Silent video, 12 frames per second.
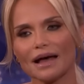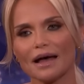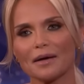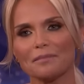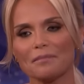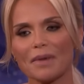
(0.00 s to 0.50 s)

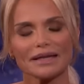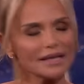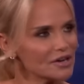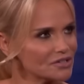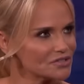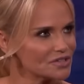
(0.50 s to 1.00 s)
Um, my
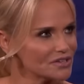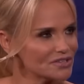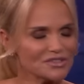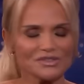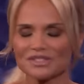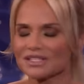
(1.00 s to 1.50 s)
character's
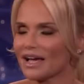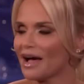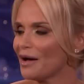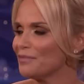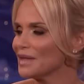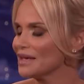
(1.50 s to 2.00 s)
introduced
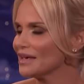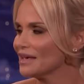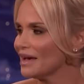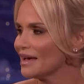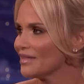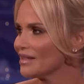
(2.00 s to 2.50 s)
um,
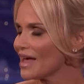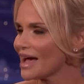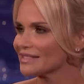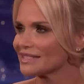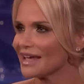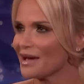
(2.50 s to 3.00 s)
in the
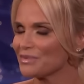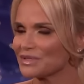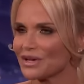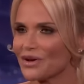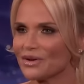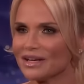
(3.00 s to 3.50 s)
last
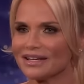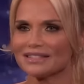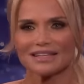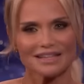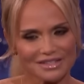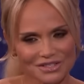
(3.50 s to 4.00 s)
episode, and
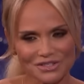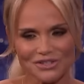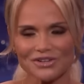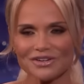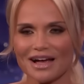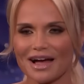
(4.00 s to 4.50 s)
it's
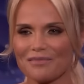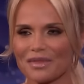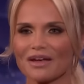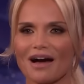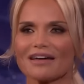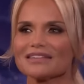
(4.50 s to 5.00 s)
Easter, um, the
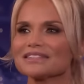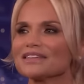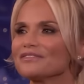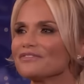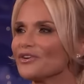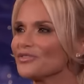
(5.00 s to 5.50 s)
goddess
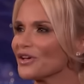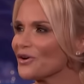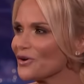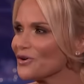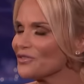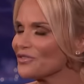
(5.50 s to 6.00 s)
of the earth